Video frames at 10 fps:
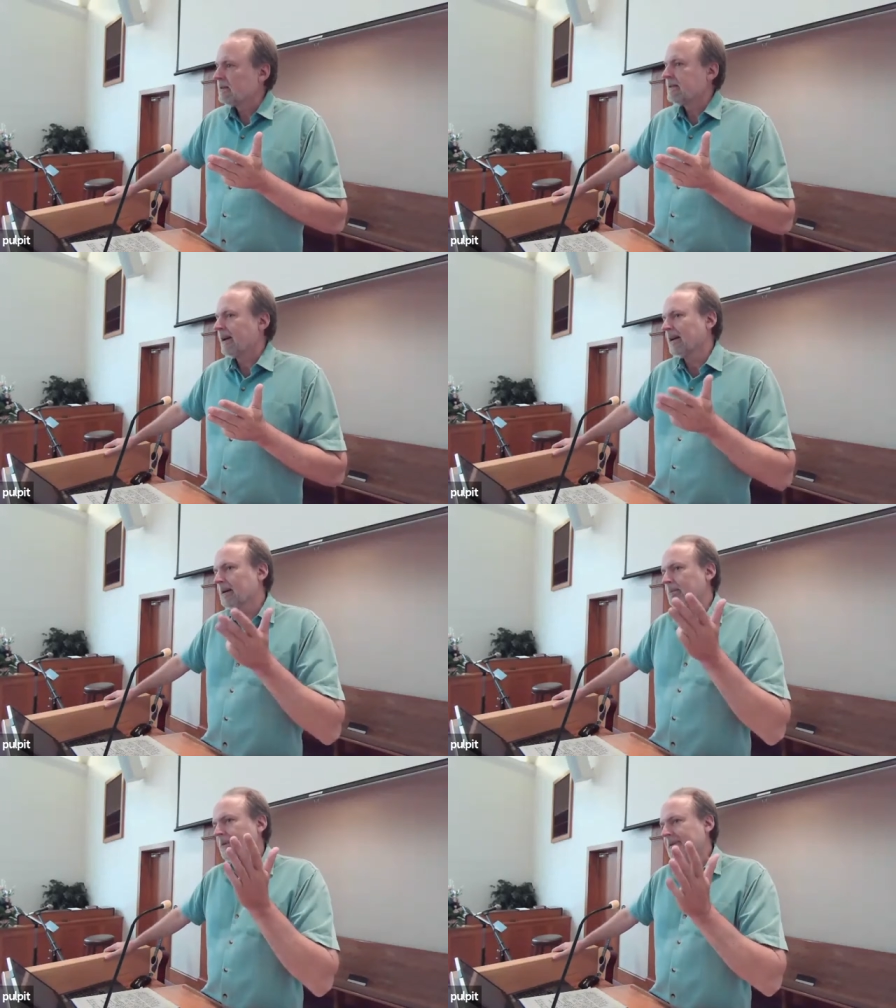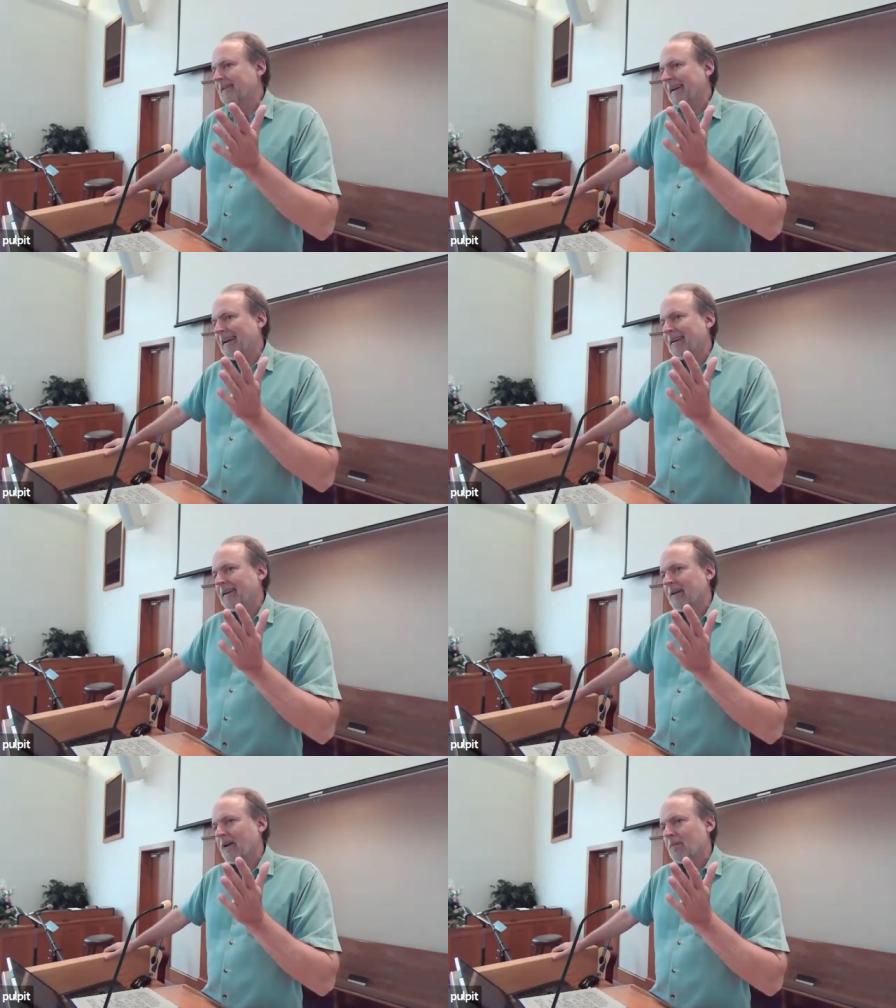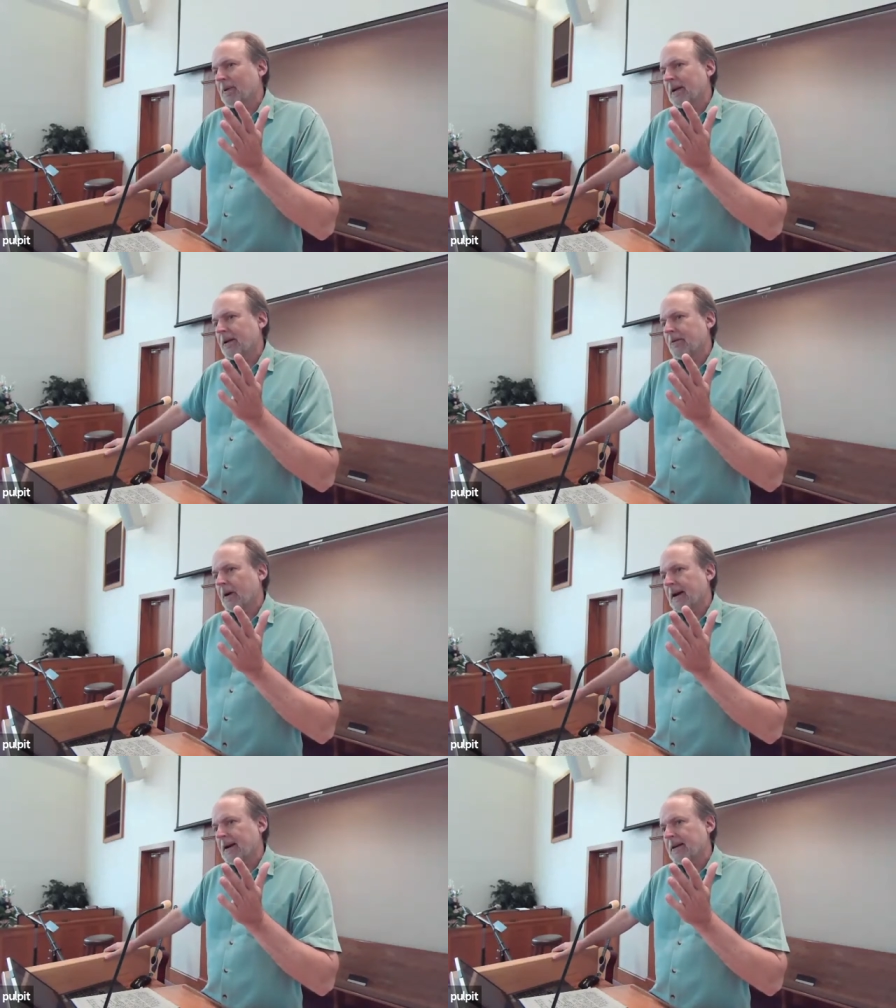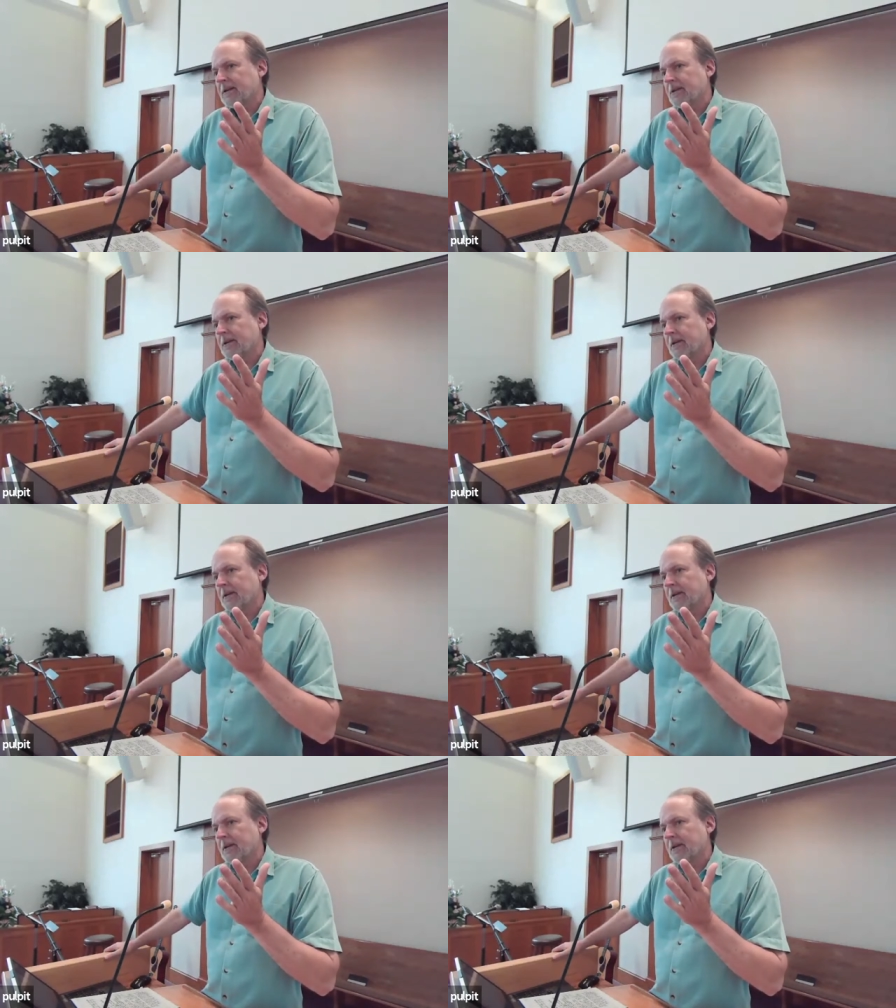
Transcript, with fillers: tell him the dead are being raised,